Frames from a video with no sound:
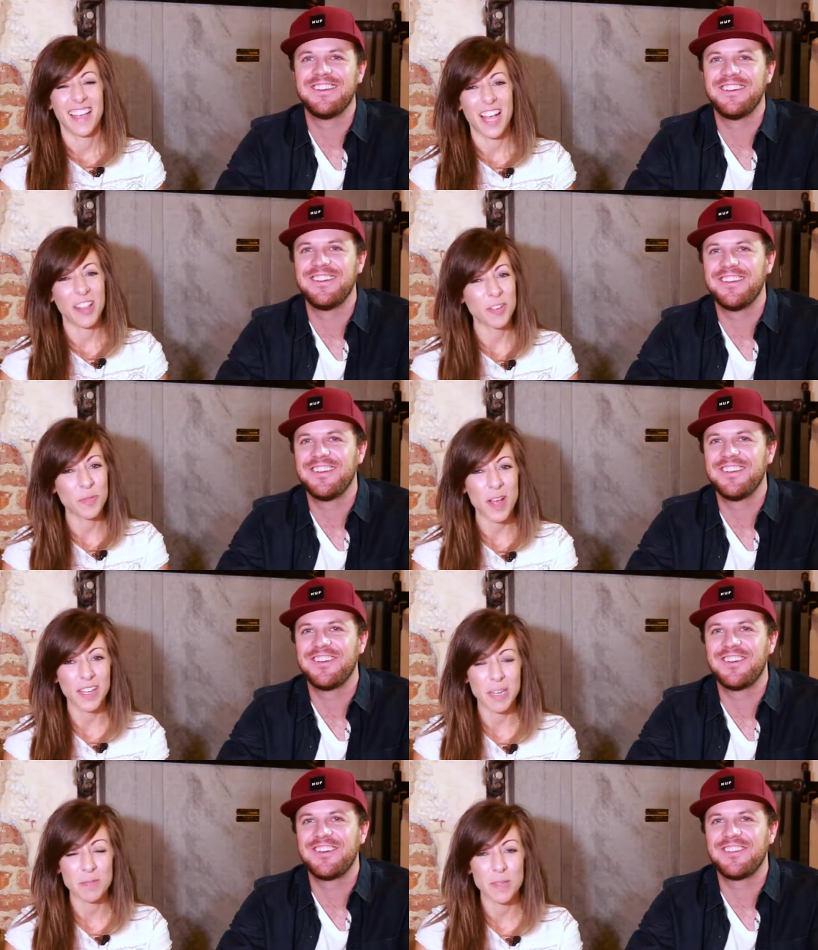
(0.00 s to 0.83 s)
Speaker 1: Hello and
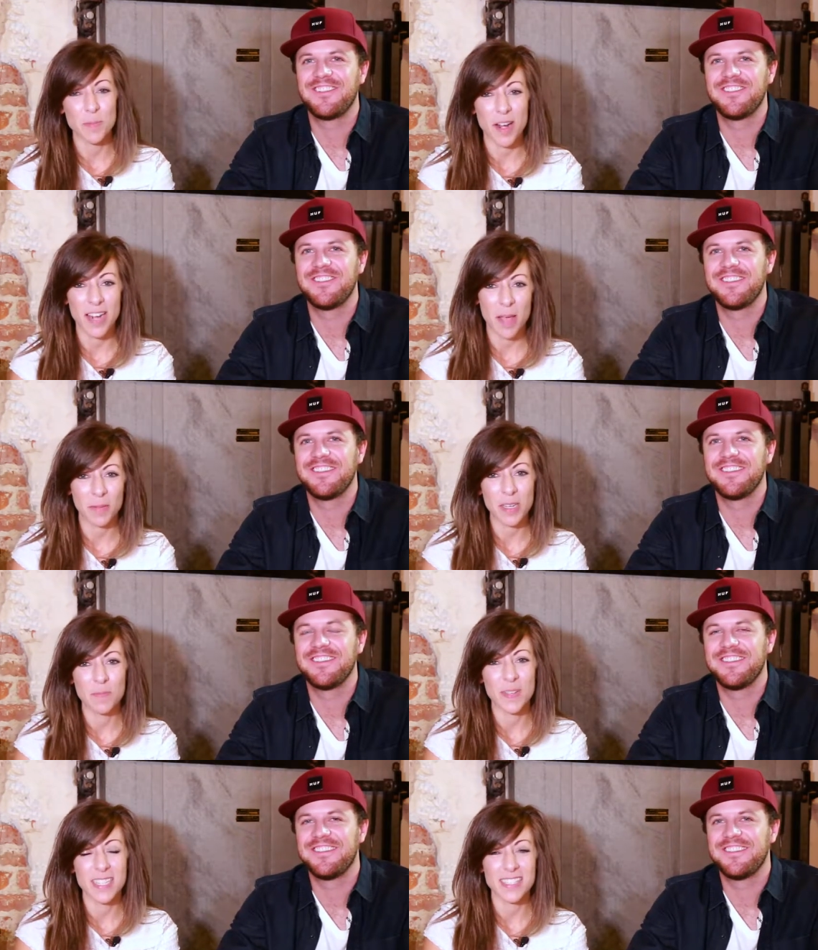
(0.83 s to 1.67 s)
welcome to Bar
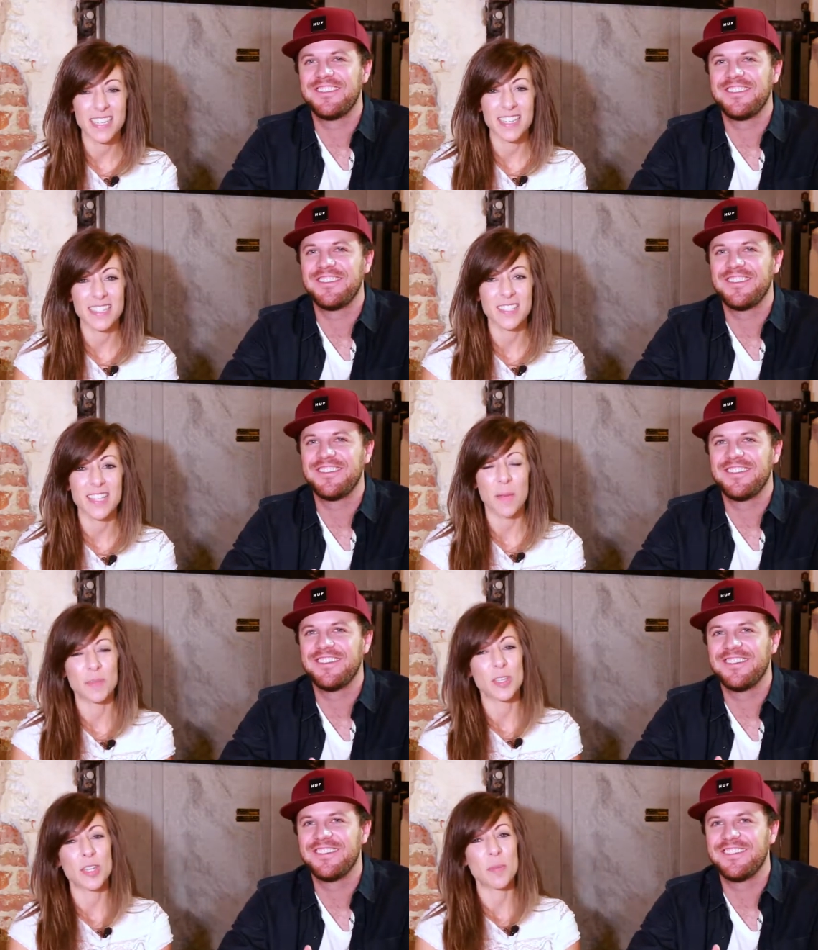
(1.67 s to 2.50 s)
Napkin Business,
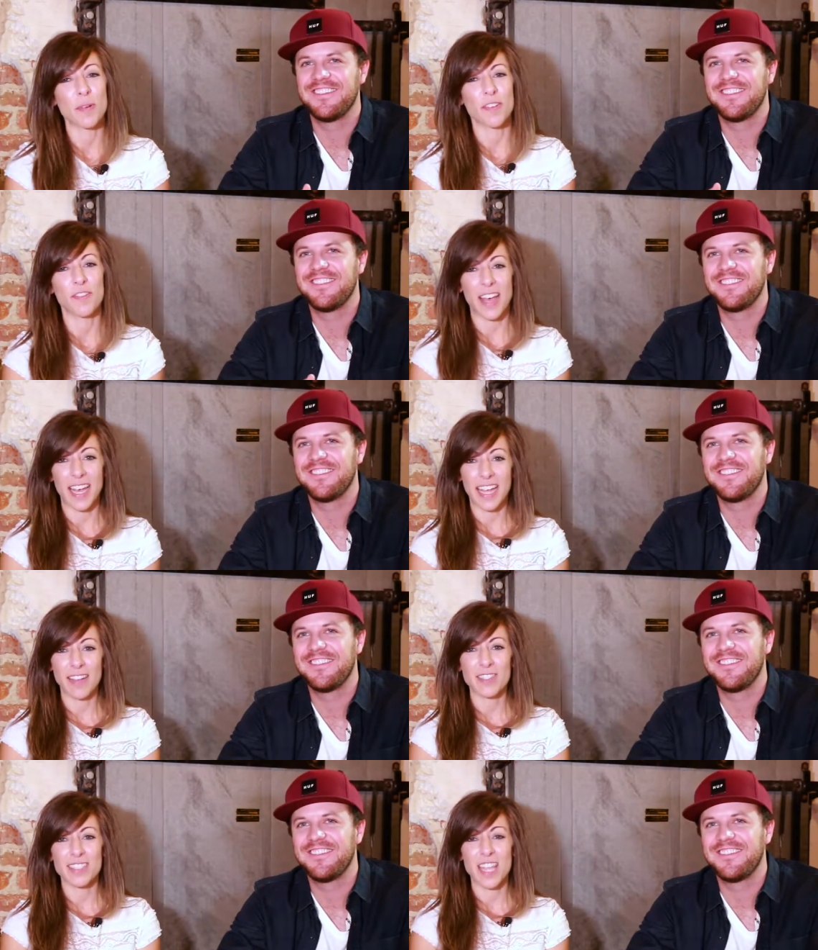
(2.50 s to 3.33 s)
episode number
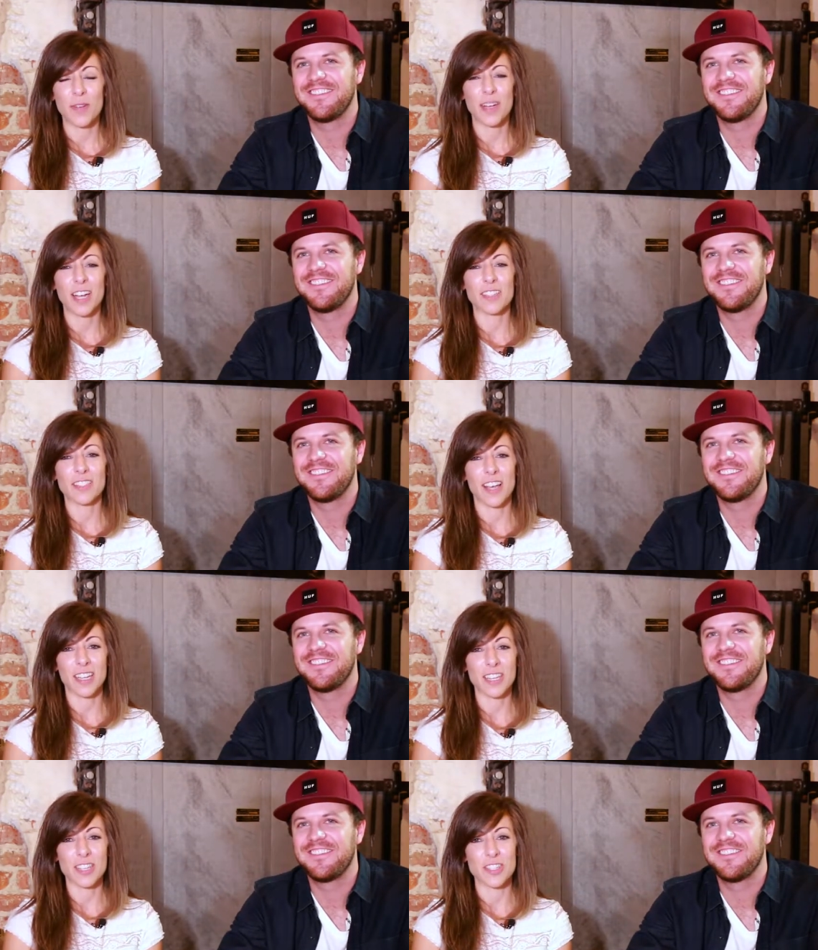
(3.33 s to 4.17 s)
five. Today we are
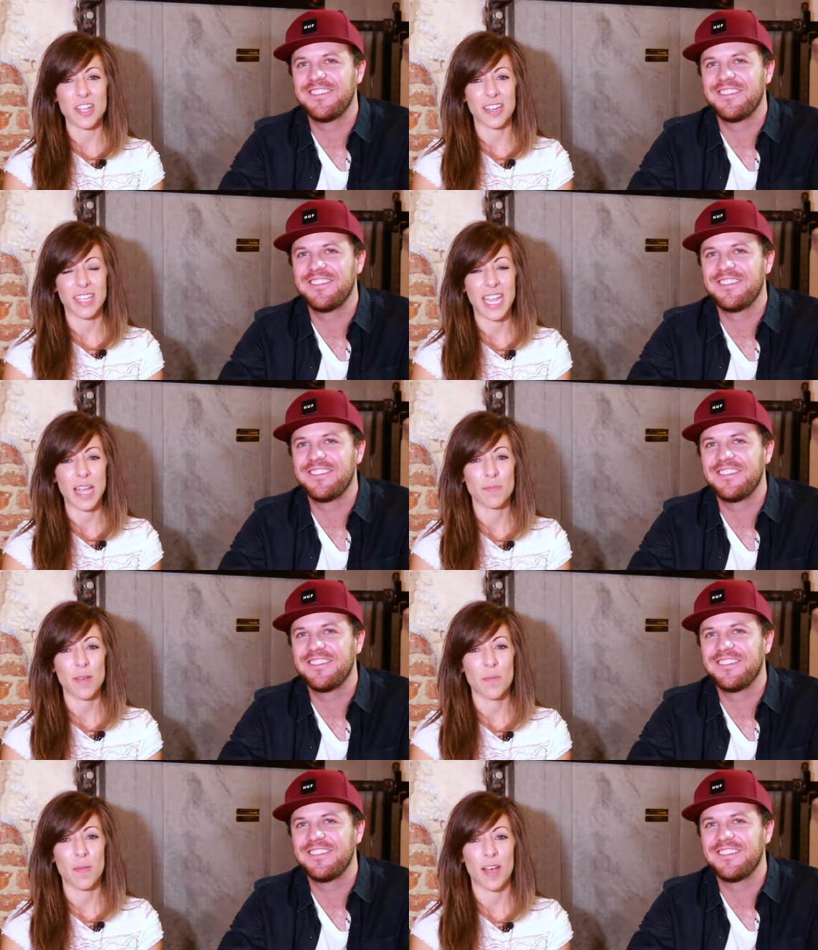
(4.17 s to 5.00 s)
talking to Jon
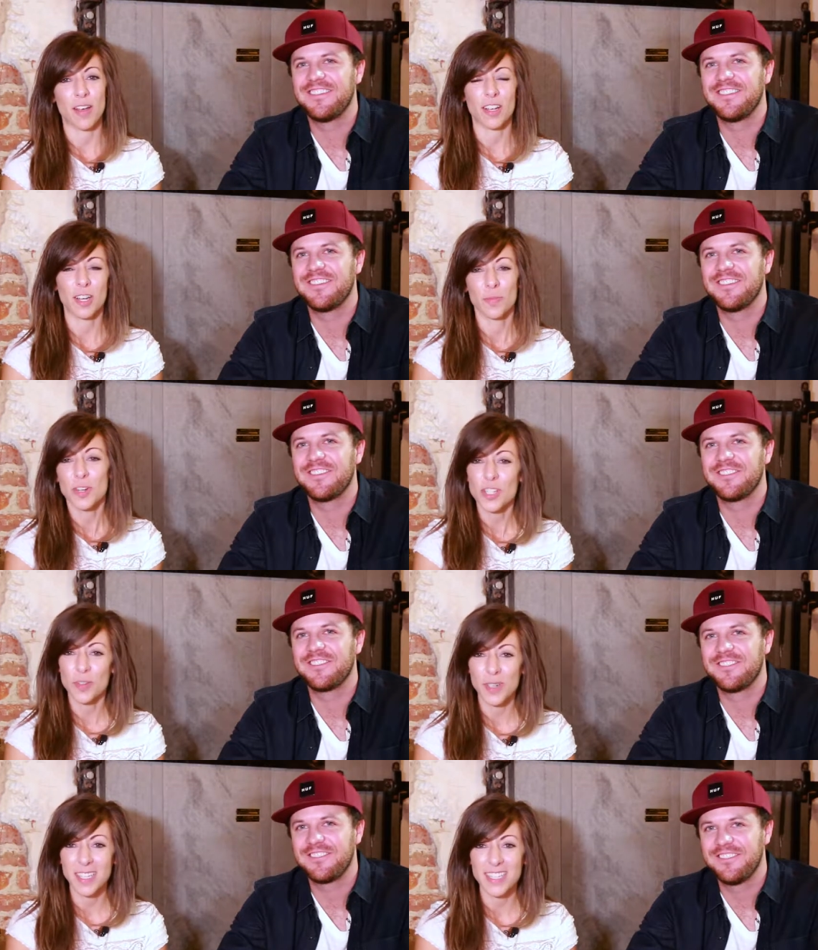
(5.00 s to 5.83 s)
Camp about
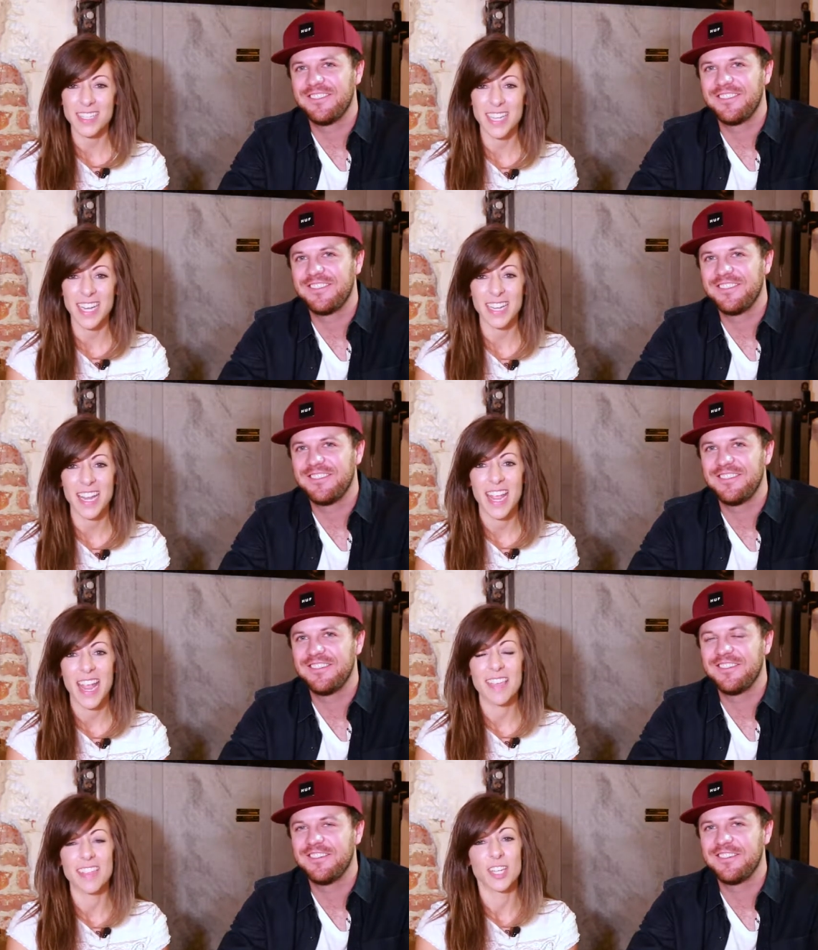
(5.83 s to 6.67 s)
commercial real estate
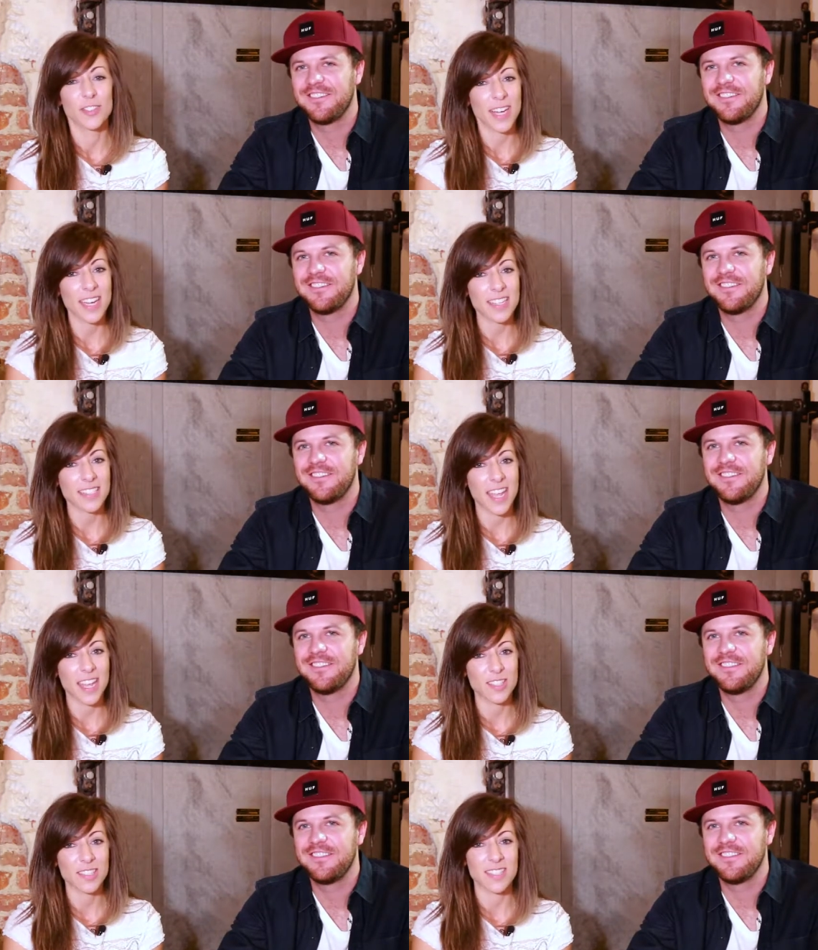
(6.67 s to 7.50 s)
and the grit it
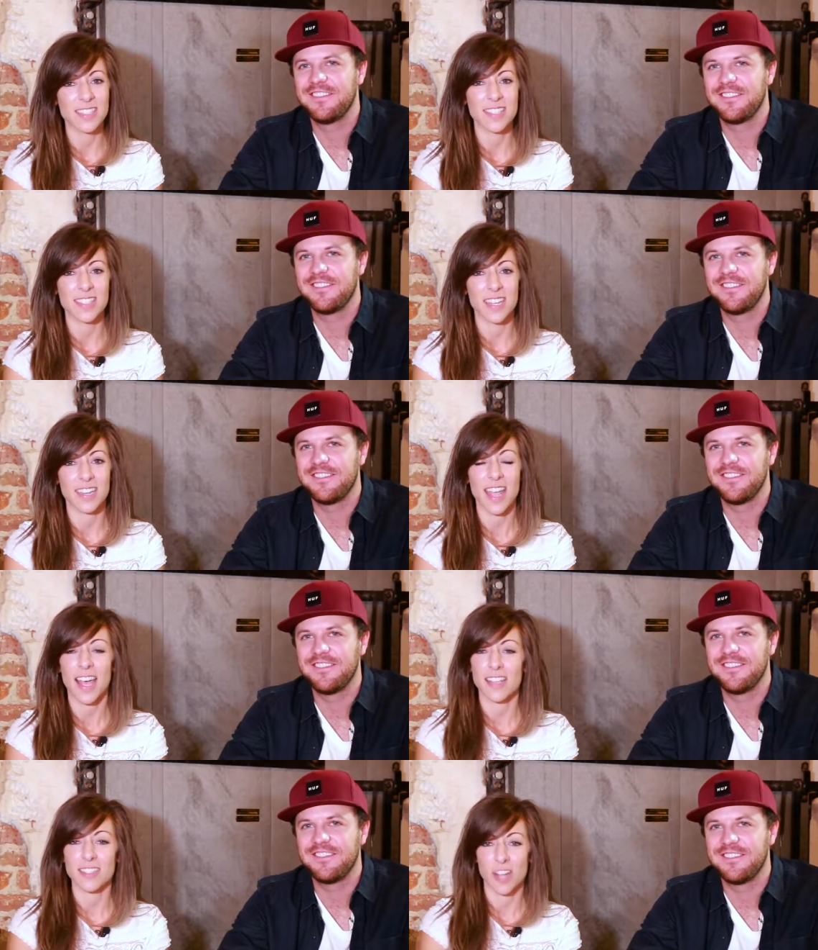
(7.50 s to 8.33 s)
takes to succeed
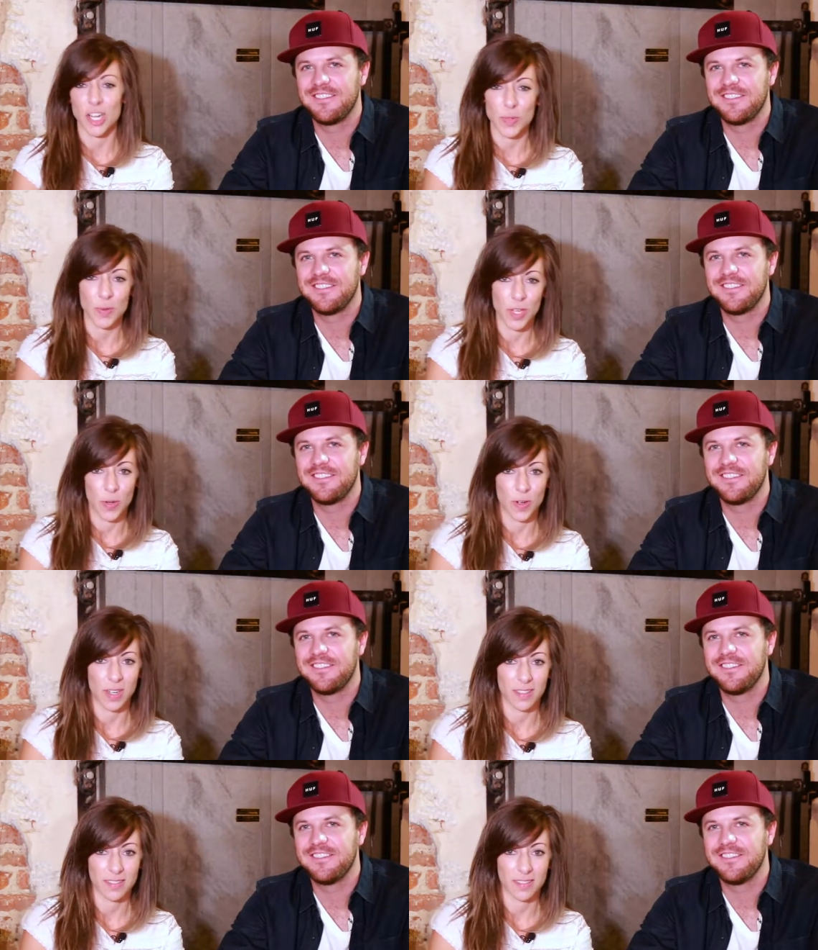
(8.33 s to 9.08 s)
as an entrepreneur.